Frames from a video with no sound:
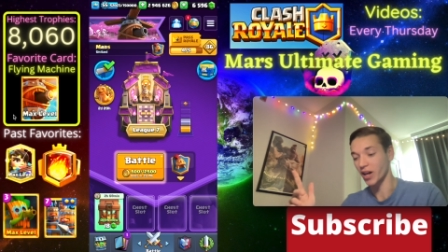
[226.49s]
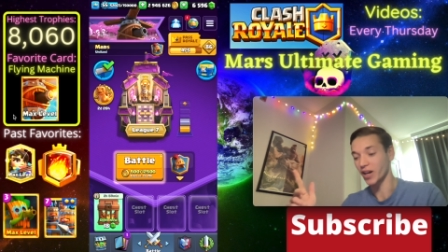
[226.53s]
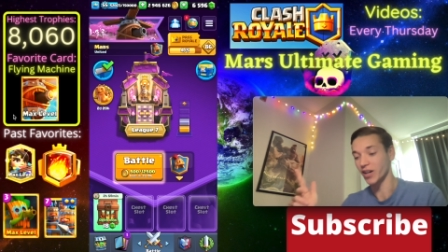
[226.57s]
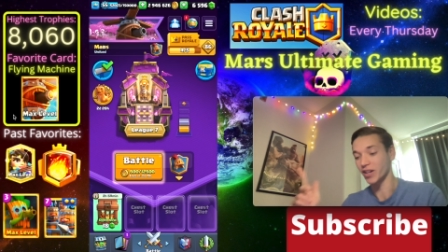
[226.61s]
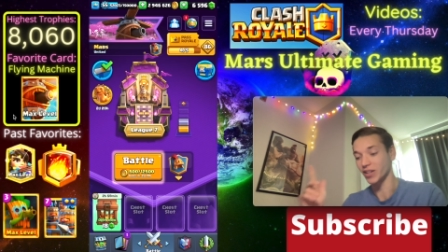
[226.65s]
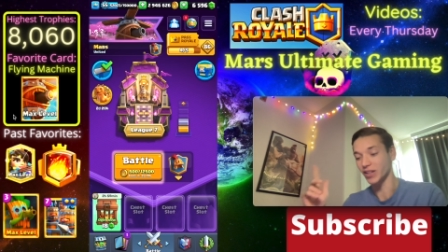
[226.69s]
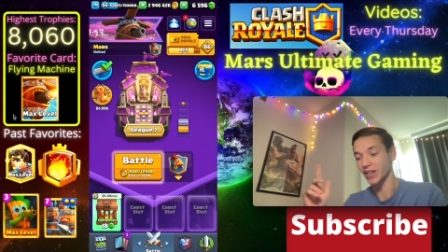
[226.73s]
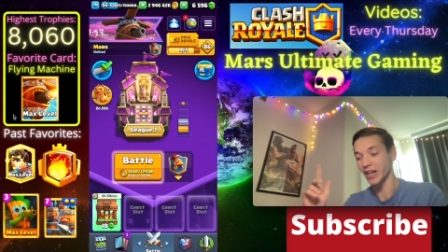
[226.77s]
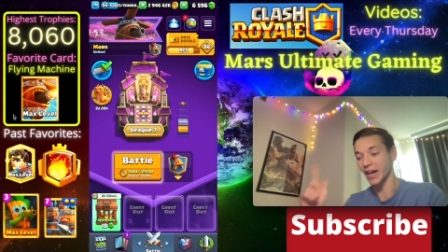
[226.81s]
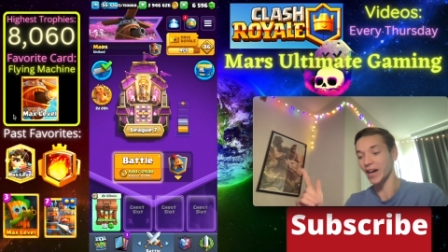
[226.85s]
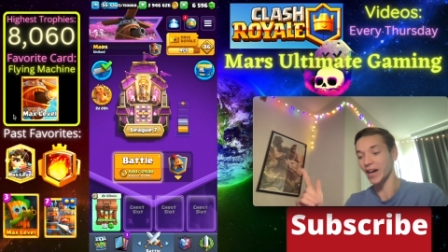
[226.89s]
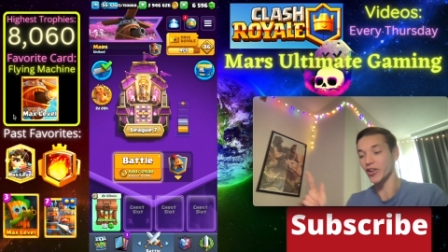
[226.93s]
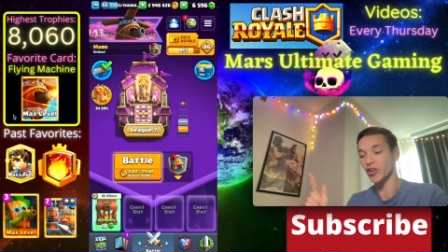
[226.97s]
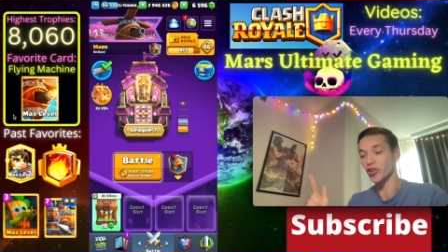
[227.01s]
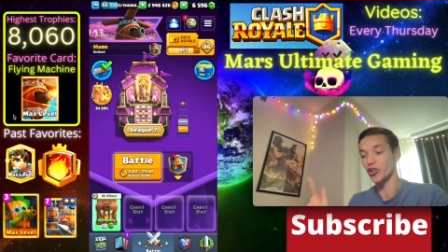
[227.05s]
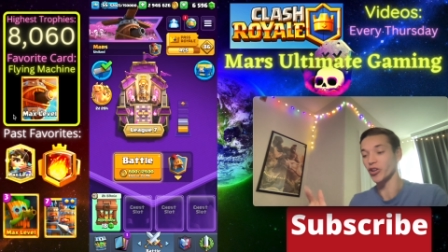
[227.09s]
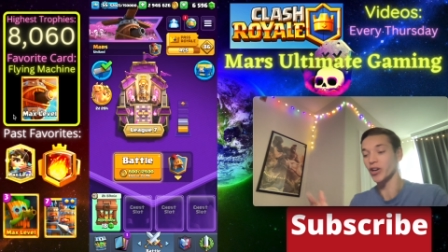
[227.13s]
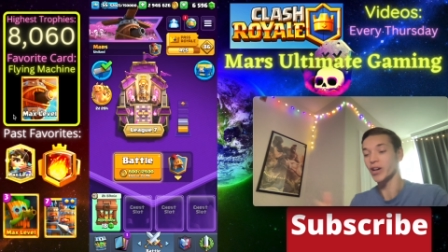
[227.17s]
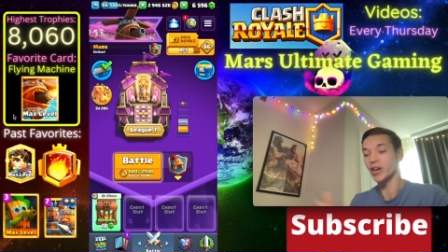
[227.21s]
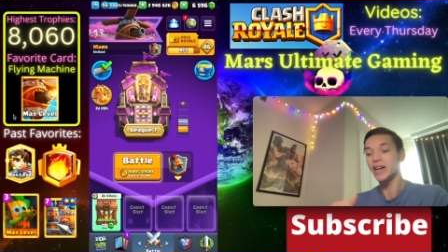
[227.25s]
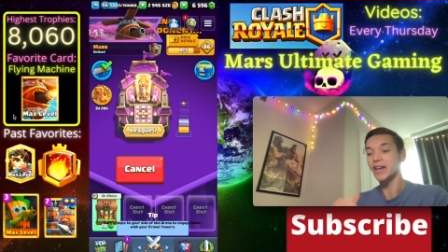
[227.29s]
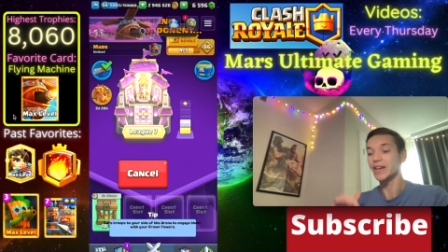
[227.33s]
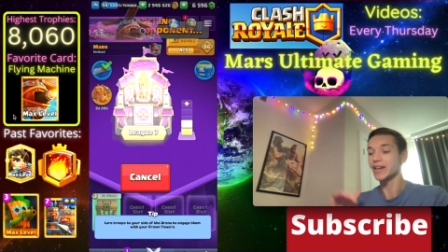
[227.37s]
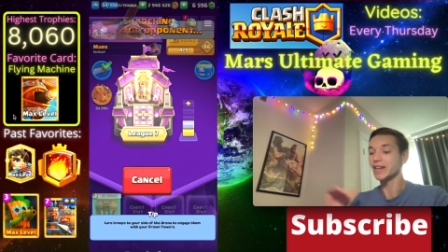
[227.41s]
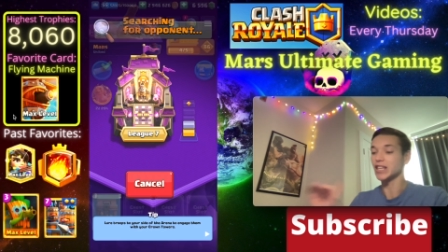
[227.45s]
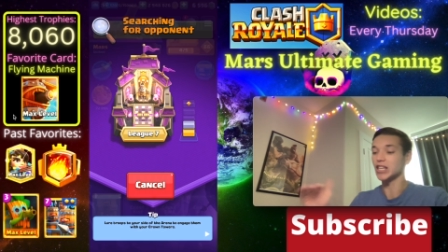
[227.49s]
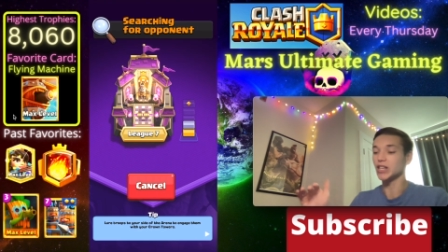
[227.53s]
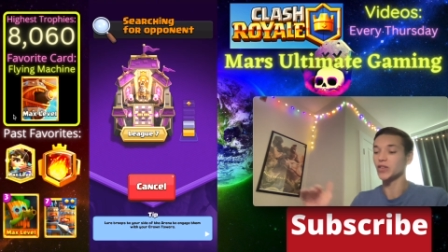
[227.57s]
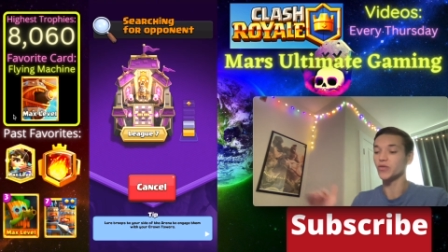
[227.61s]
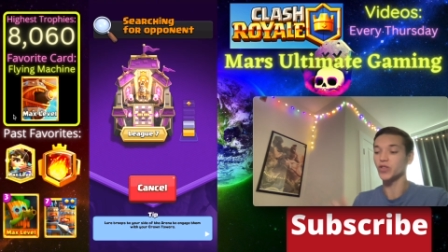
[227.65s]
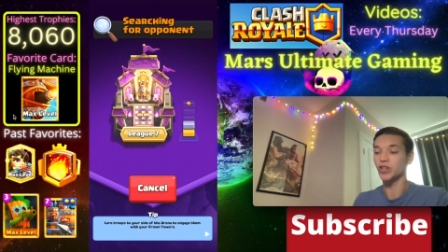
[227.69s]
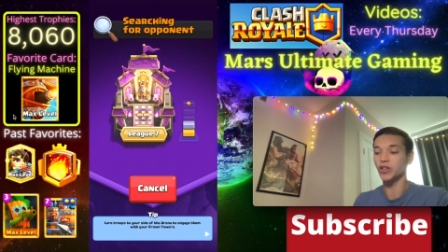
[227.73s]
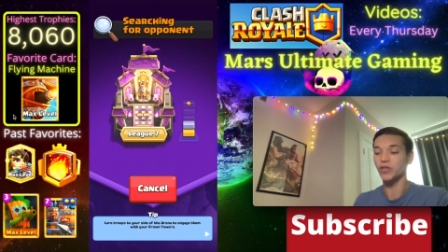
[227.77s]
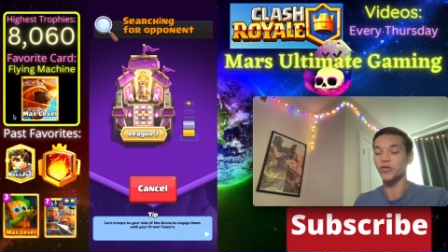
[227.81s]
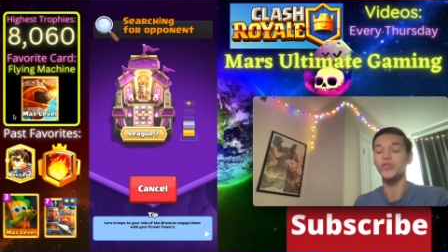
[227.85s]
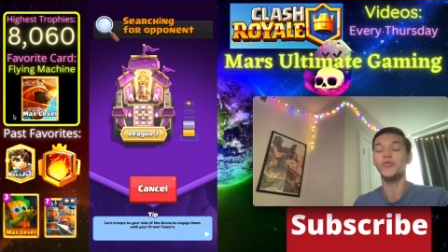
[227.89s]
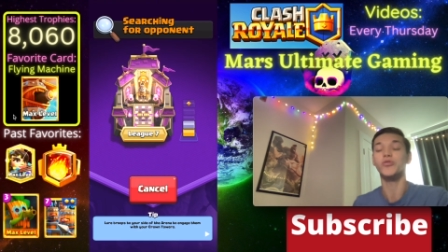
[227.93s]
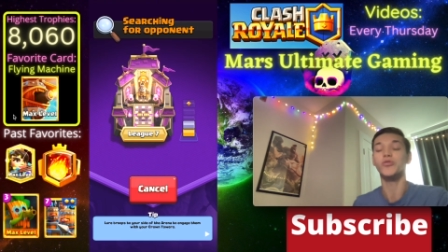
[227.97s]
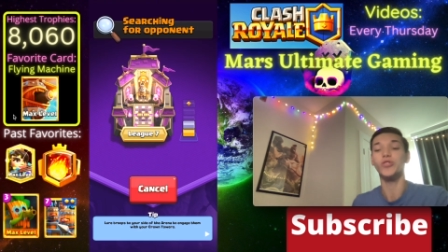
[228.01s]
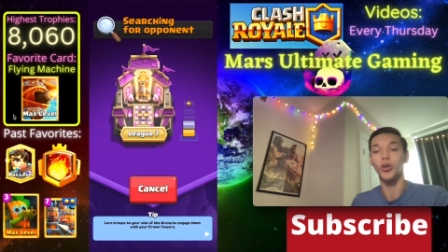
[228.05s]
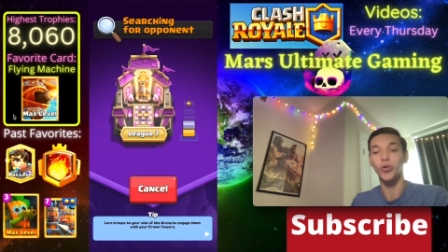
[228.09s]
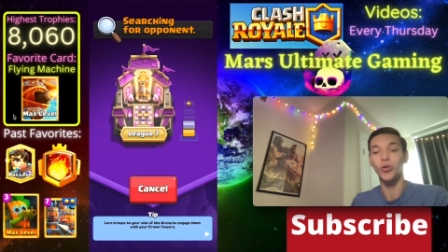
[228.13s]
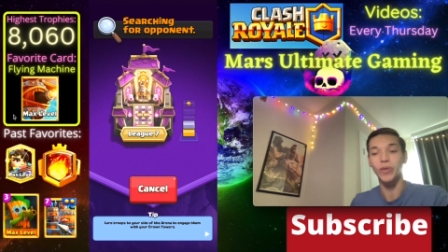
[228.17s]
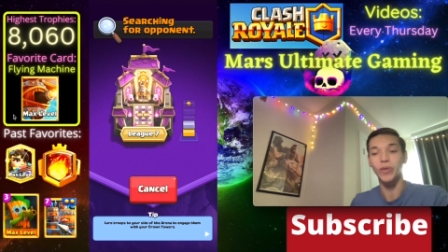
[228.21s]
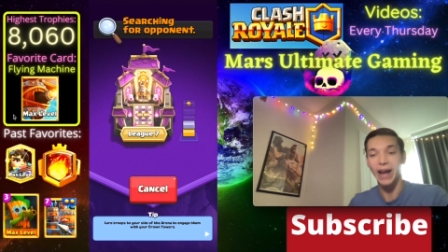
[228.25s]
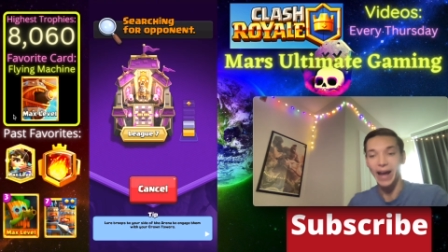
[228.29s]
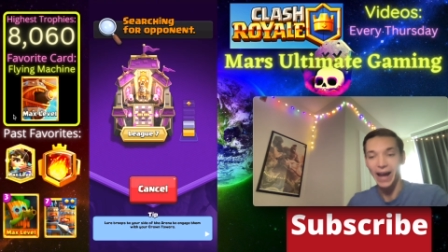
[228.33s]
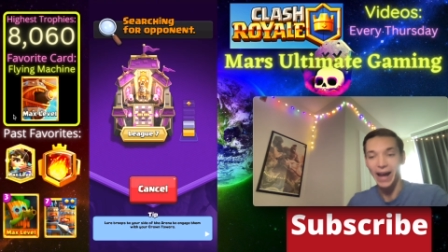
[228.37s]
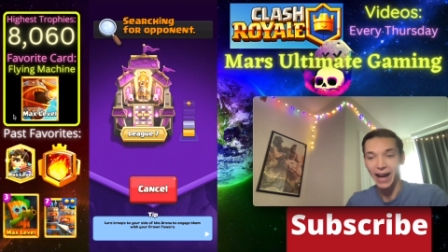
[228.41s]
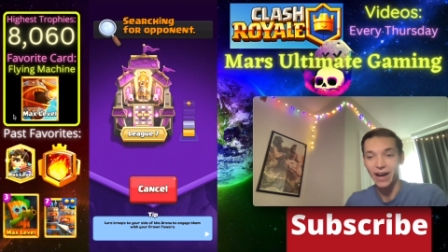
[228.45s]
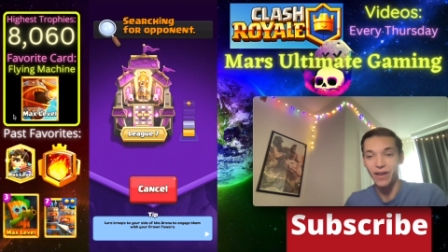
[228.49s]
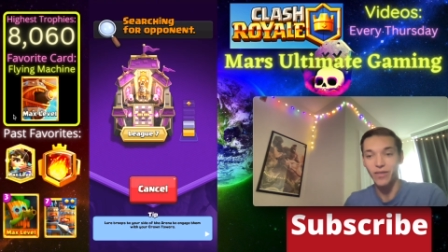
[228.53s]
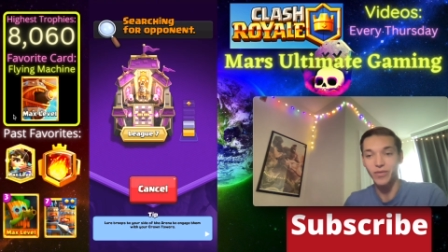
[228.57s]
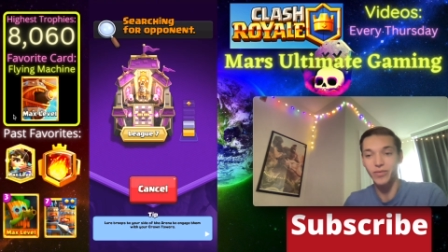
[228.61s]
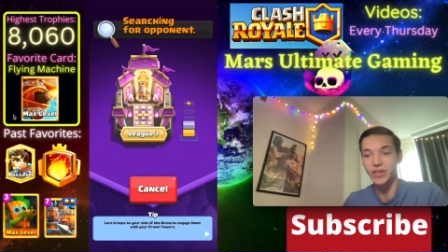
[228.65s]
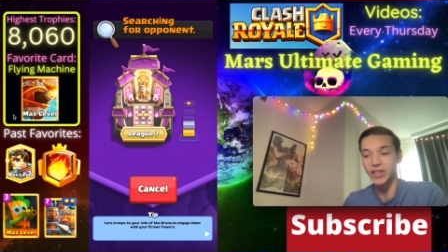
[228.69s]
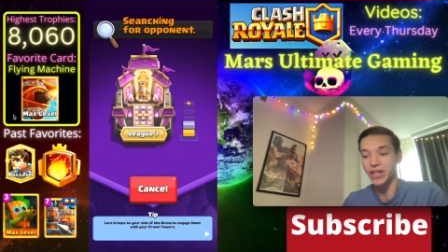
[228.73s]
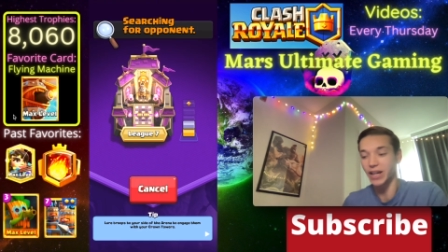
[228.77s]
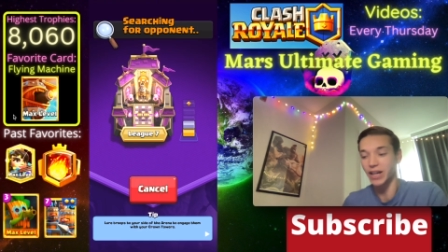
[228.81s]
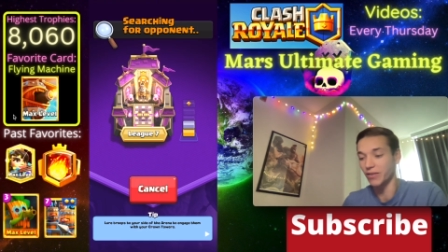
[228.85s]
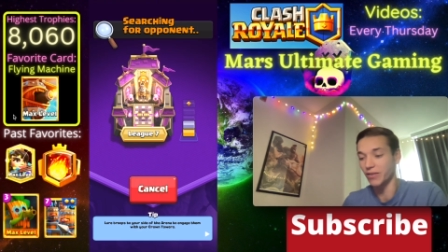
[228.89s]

on ladder even if you don't have the